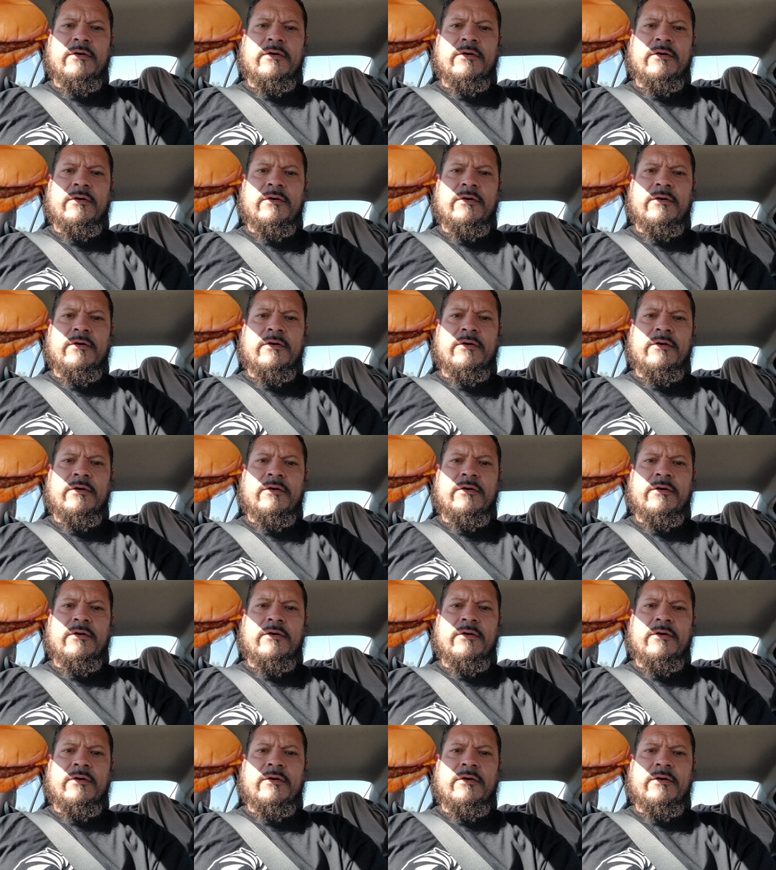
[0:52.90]

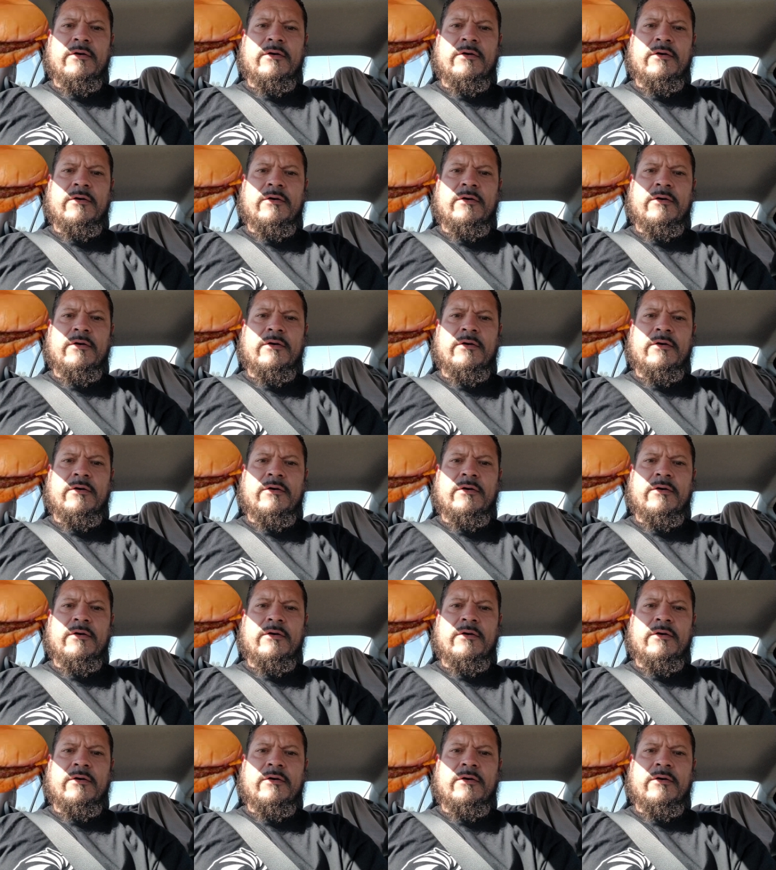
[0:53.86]
Okay, now
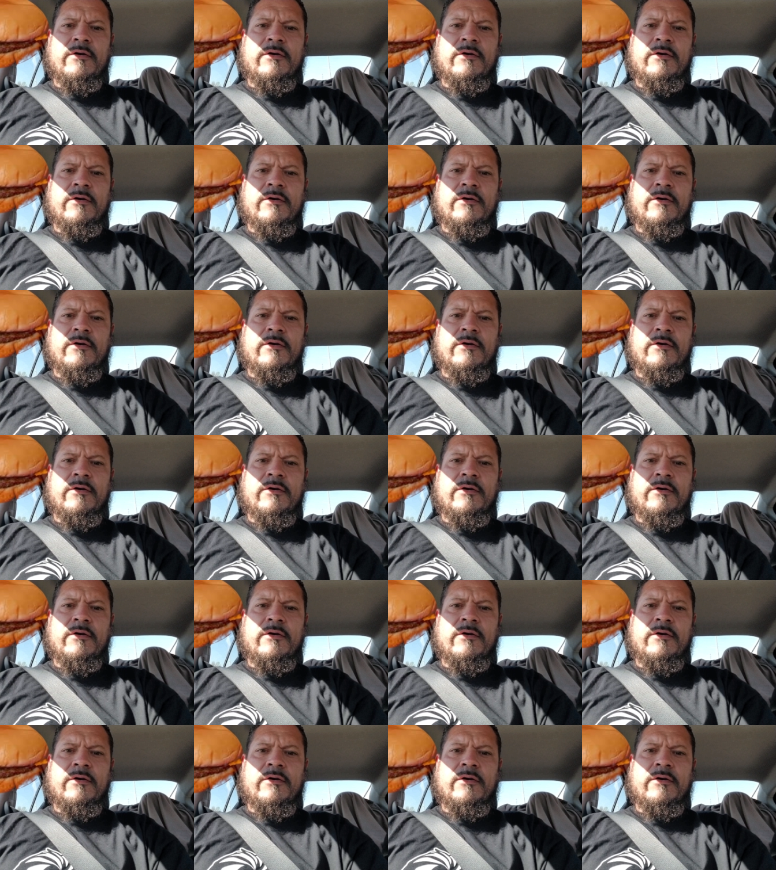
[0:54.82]
that's more
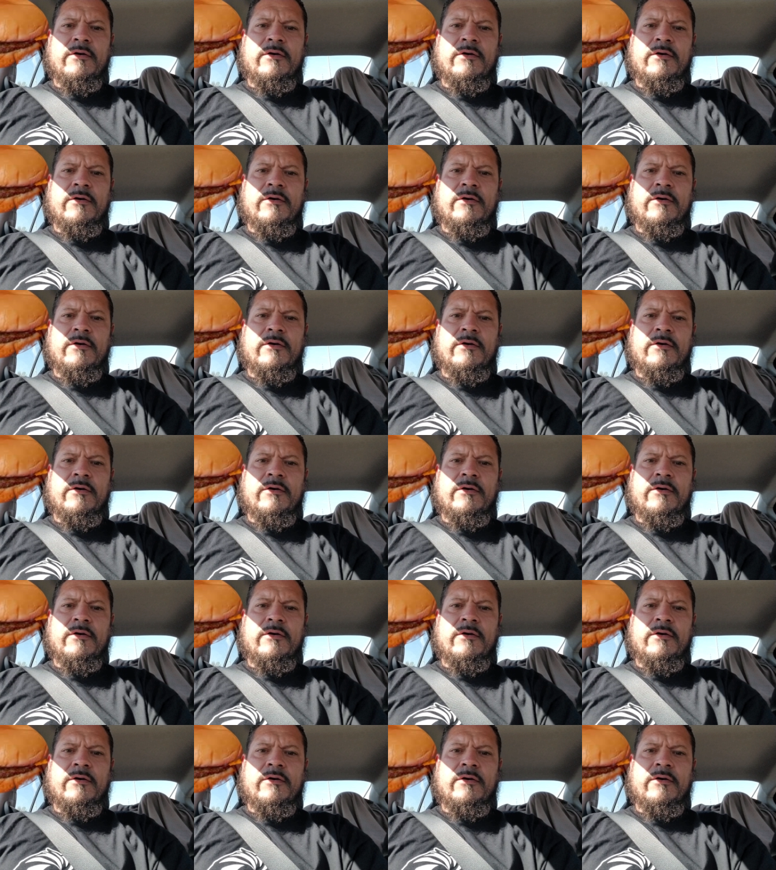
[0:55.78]
realistic.
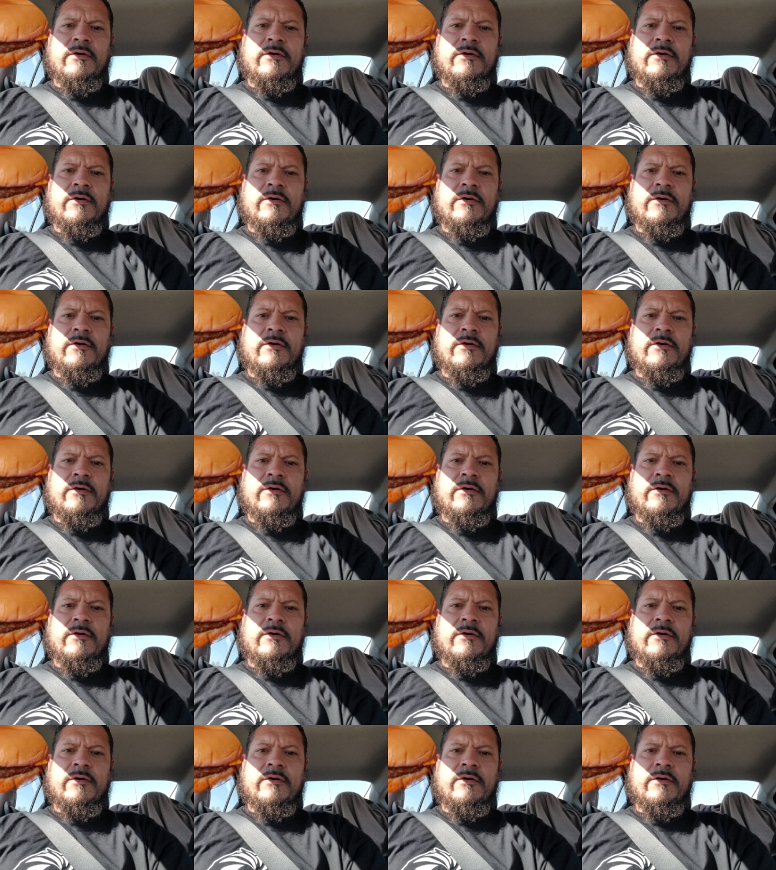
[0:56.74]
Carry
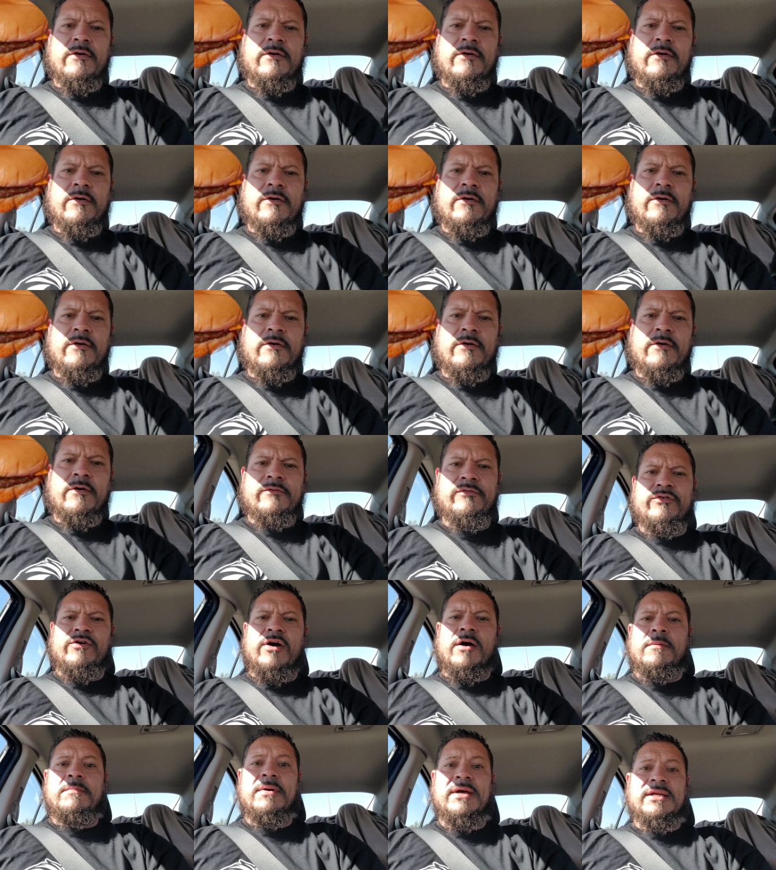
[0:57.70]
on.
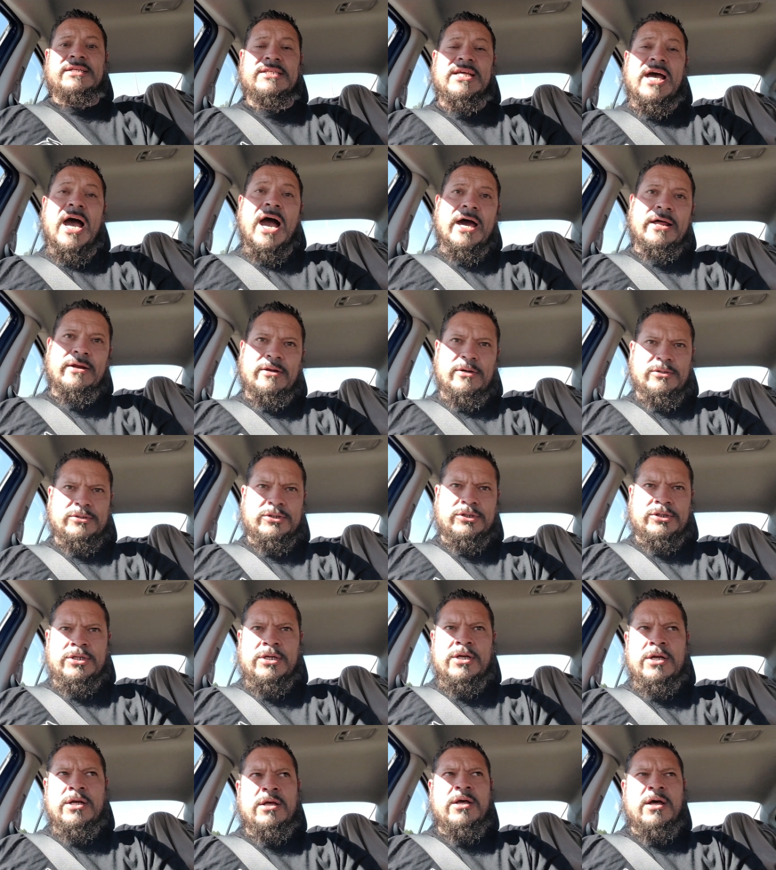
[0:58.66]
From
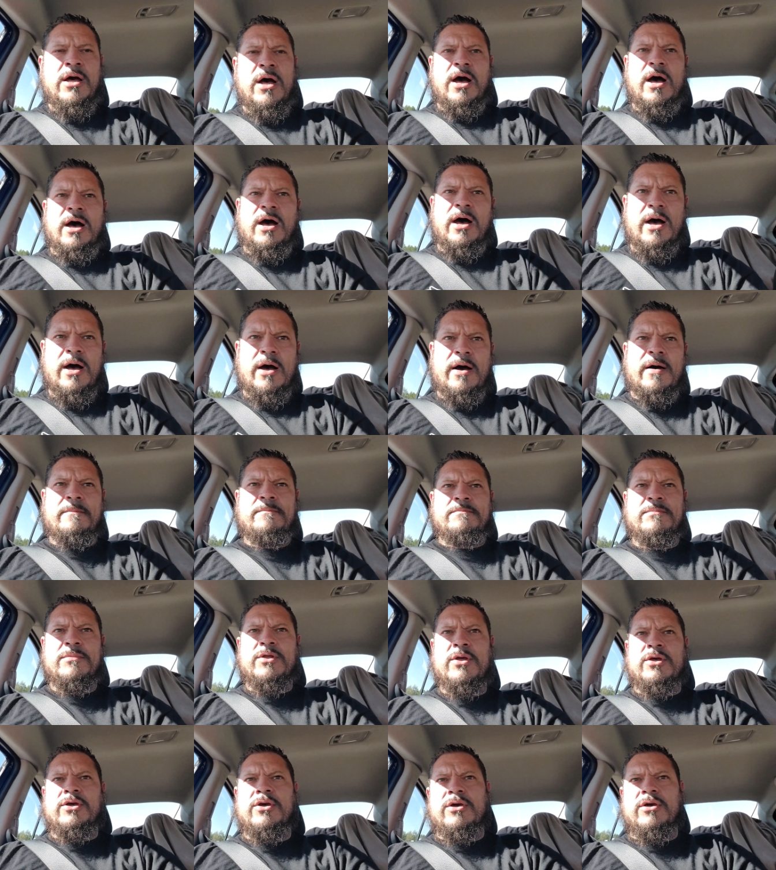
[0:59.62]
McDonald's uh,
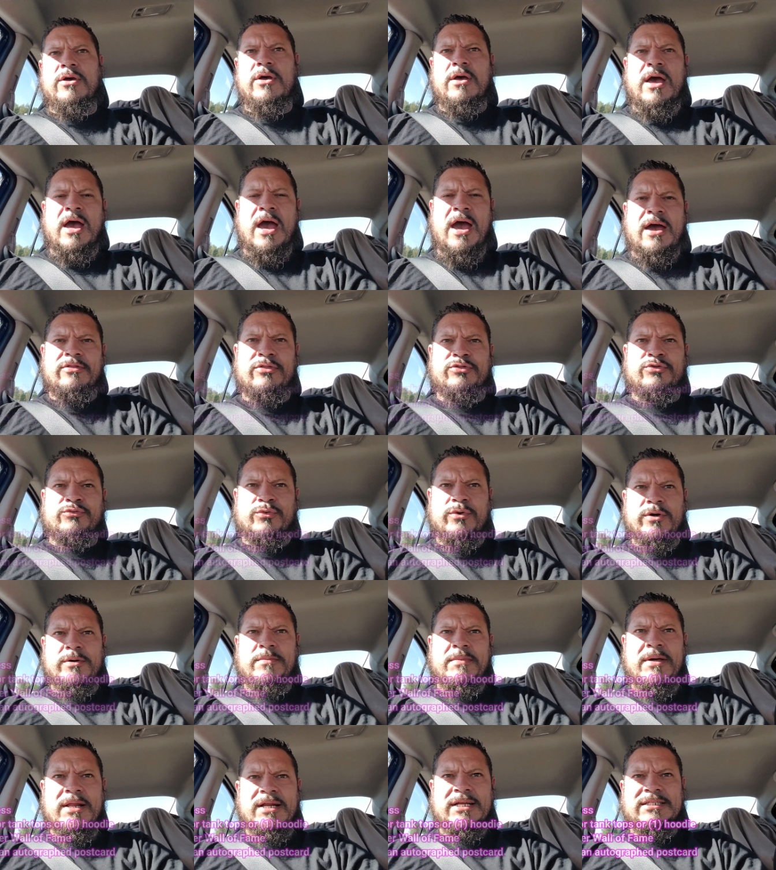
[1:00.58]
at
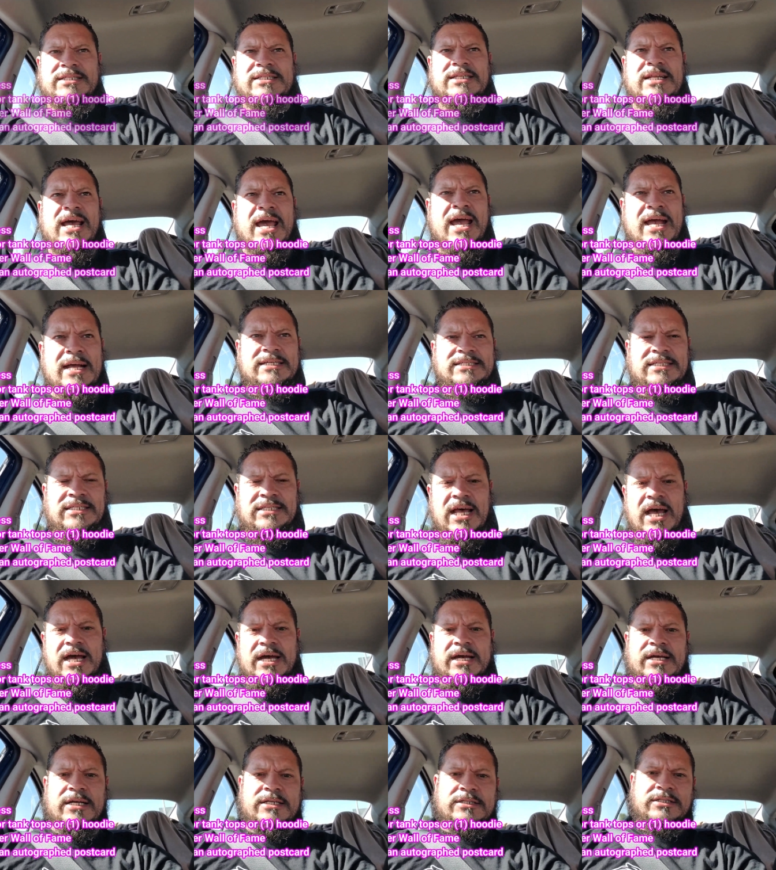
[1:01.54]
3 minutes and 8
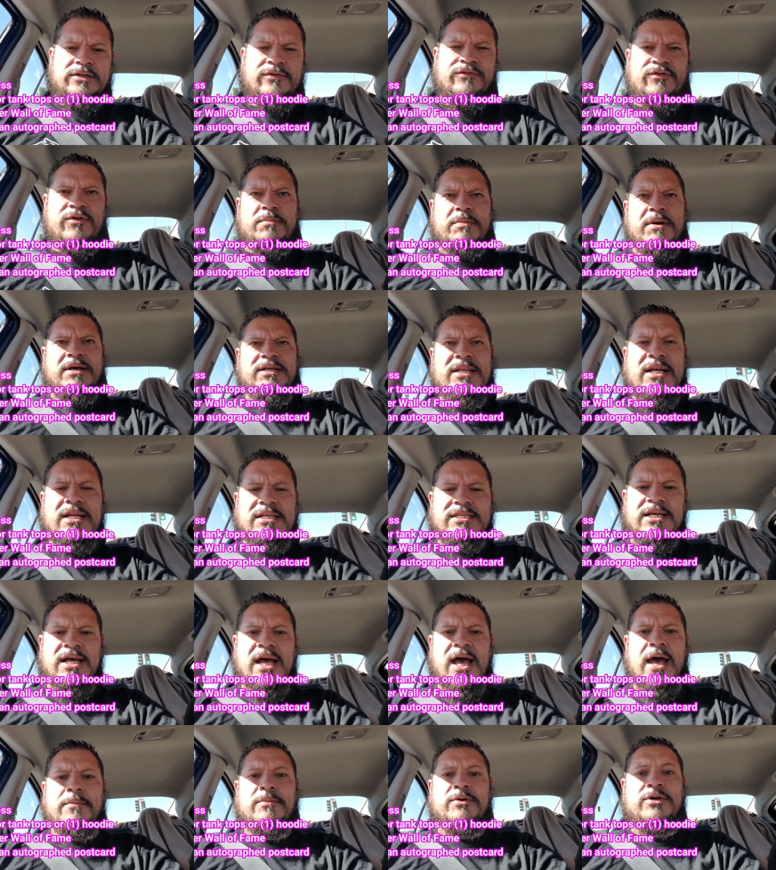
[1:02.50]
seconds. If you beat the
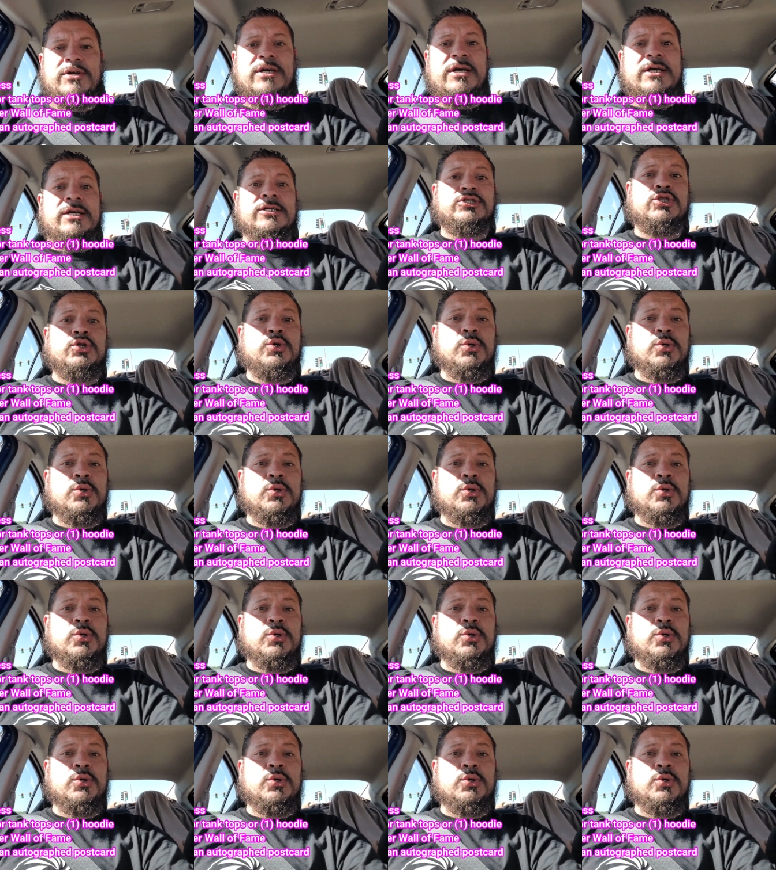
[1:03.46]
time, you can get two